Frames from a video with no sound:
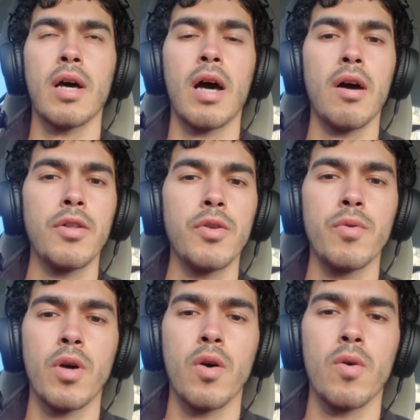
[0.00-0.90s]
how do you
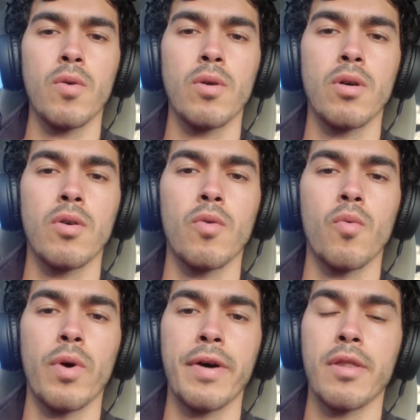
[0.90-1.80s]
know
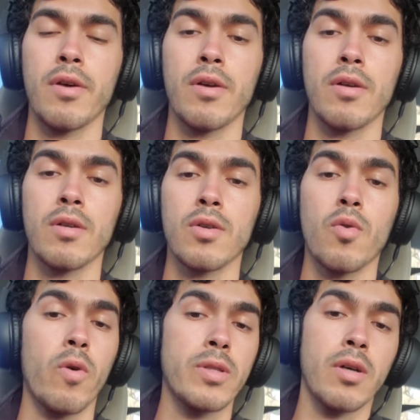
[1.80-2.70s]
whether
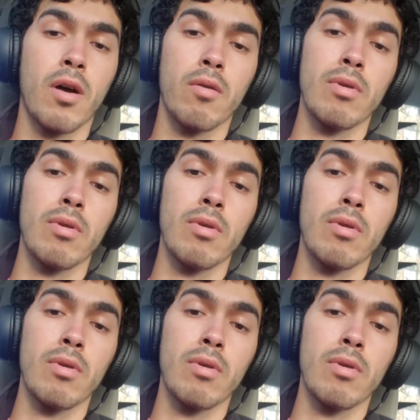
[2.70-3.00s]
chords are